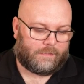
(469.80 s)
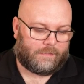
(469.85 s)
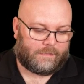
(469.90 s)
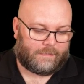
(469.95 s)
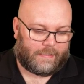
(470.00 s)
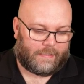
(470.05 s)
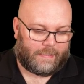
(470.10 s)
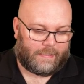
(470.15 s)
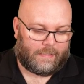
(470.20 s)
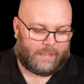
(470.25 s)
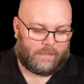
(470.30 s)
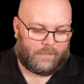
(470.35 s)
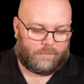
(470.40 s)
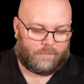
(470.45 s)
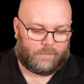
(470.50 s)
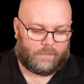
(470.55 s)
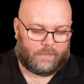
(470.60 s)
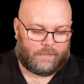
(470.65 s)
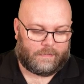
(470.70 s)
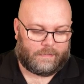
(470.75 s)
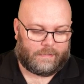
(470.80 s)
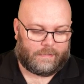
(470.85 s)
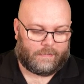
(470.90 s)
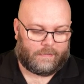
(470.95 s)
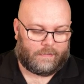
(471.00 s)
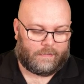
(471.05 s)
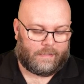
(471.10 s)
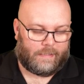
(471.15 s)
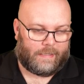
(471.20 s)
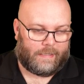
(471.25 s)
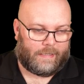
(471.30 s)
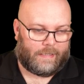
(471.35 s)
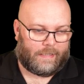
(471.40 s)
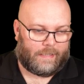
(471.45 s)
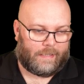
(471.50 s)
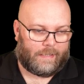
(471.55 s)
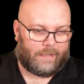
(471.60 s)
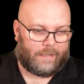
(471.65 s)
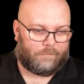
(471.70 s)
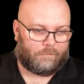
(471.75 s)
say
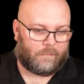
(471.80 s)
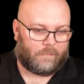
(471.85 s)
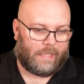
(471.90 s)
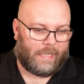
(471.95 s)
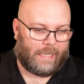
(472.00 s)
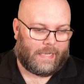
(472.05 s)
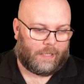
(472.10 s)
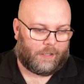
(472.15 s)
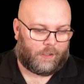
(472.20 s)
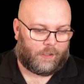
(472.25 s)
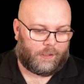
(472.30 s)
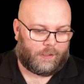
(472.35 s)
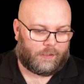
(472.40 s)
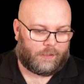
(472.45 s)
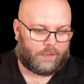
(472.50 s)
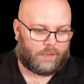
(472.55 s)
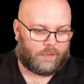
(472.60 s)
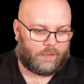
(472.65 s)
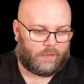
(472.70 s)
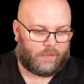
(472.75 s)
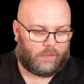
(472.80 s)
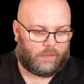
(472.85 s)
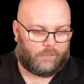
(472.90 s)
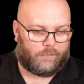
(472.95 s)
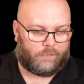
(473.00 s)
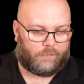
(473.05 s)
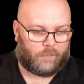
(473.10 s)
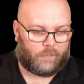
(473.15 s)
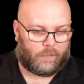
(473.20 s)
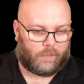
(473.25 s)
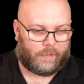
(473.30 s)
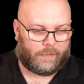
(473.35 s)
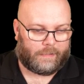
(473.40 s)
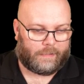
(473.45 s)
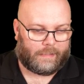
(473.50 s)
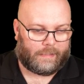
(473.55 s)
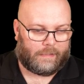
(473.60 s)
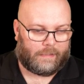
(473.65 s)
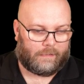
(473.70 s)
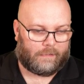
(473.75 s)
alert for
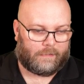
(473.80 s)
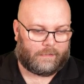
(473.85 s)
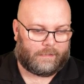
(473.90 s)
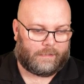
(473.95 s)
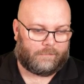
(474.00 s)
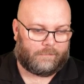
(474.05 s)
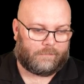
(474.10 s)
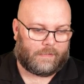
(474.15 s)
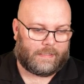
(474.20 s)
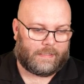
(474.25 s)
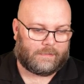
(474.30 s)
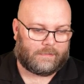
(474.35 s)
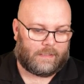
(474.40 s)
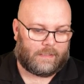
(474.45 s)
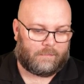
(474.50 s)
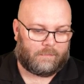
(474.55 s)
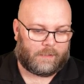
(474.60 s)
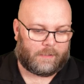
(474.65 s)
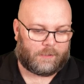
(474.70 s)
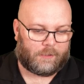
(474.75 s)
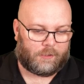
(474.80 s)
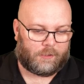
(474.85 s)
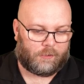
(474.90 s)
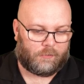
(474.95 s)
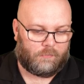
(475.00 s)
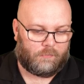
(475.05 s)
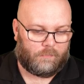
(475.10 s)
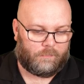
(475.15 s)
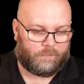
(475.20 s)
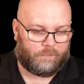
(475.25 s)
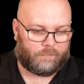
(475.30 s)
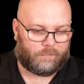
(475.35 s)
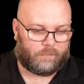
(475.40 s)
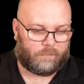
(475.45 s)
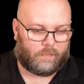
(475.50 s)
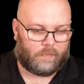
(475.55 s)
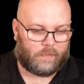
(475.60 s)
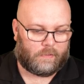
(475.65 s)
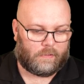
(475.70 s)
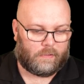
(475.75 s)
the device number 2.
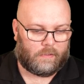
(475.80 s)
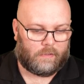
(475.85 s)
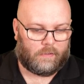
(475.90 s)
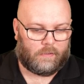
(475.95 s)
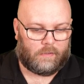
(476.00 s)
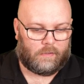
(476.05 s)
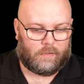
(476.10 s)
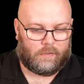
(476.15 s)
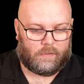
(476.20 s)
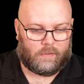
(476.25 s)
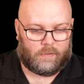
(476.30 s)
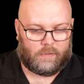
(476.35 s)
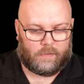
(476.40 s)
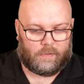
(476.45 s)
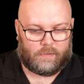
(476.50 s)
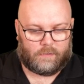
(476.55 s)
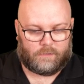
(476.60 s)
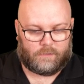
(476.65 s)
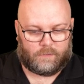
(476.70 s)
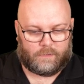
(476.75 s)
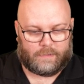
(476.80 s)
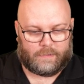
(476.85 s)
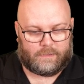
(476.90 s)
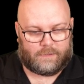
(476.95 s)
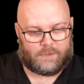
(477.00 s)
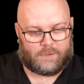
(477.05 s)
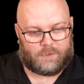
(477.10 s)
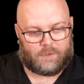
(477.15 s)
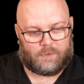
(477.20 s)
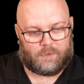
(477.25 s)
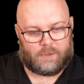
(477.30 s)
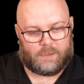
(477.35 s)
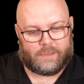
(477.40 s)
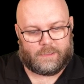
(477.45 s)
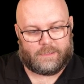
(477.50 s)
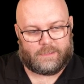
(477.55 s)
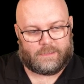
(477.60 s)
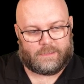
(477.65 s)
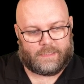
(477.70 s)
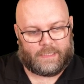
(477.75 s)
So it should
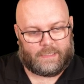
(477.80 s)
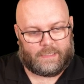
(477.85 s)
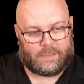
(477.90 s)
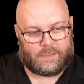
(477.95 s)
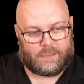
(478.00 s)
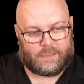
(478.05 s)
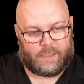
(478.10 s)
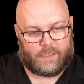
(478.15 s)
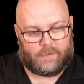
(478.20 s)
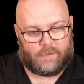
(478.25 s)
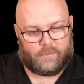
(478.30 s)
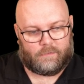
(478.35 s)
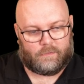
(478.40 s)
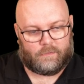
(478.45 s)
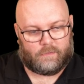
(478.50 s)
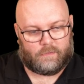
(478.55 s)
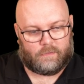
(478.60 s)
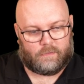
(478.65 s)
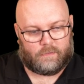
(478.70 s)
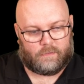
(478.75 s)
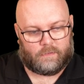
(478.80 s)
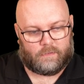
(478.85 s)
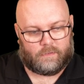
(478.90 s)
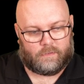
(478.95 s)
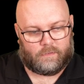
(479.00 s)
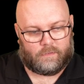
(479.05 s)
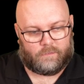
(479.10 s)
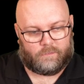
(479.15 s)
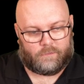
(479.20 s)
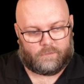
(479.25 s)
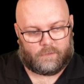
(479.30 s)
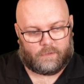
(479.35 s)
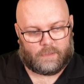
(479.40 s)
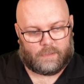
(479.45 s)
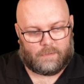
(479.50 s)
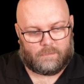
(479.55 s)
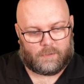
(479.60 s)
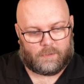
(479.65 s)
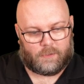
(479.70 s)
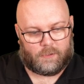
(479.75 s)
change here for number